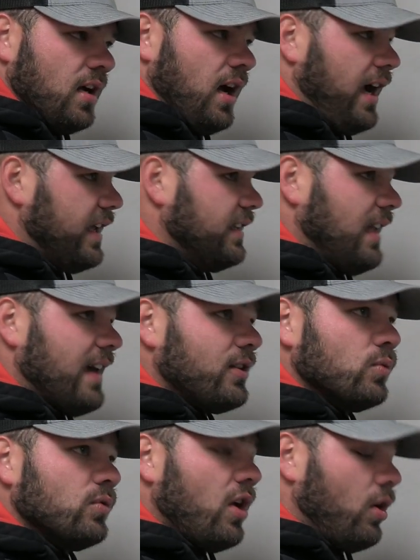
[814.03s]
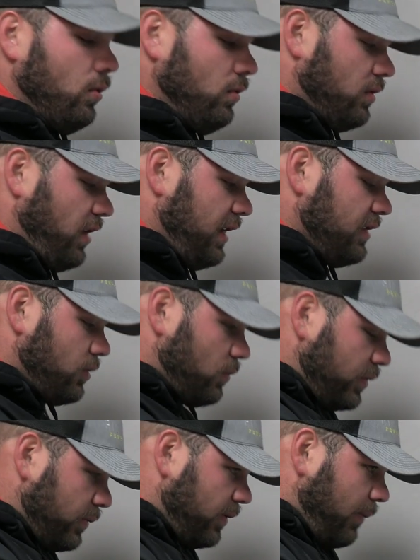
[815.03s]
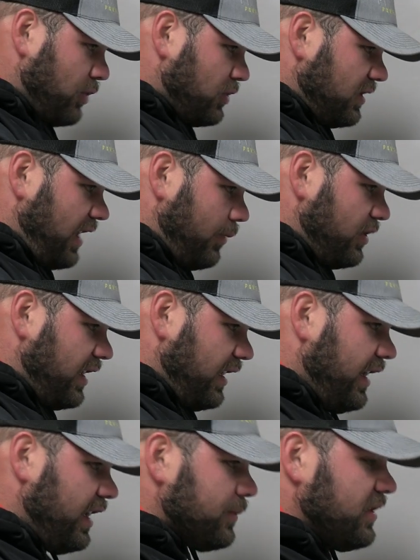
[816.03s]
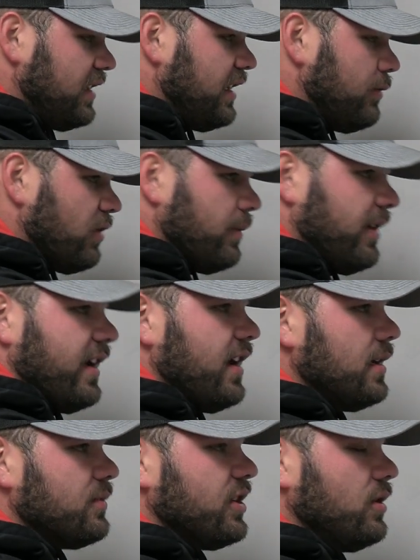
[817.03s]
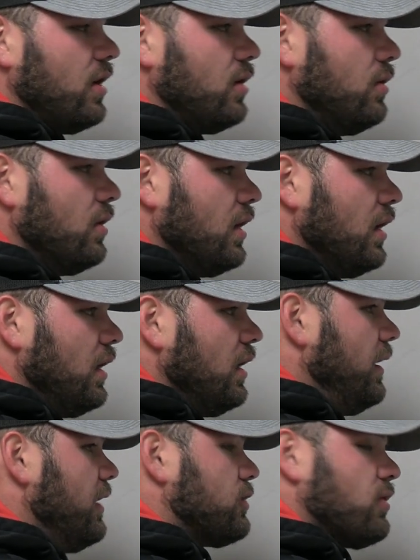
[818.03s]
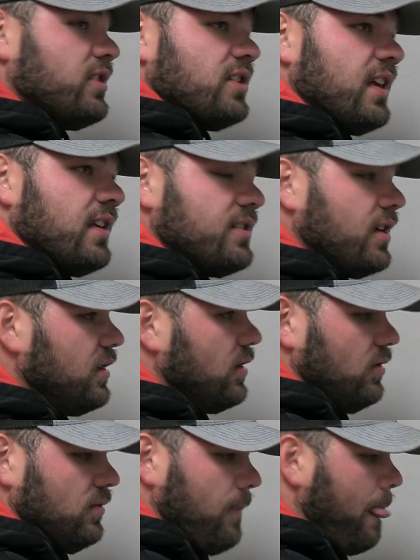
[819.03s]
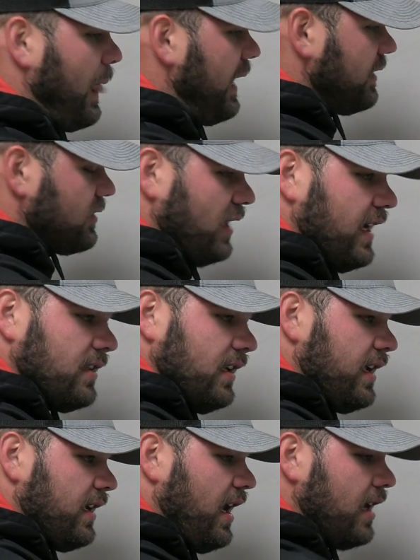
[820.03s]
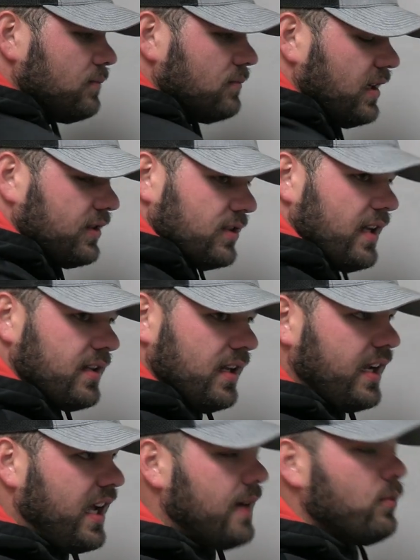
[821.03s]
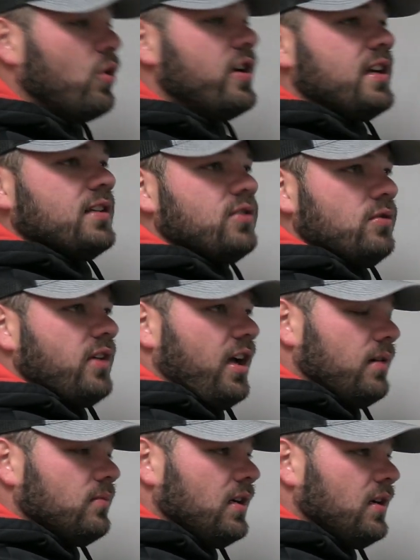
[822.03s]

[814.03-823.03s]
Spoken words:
All right, and I don't know. Okay, so most of the time we get a head-up technique, whether it be a head-up zero, there's 3 things he can do. He can slant to that gap, he can slant to that gap, or he can 2-gap.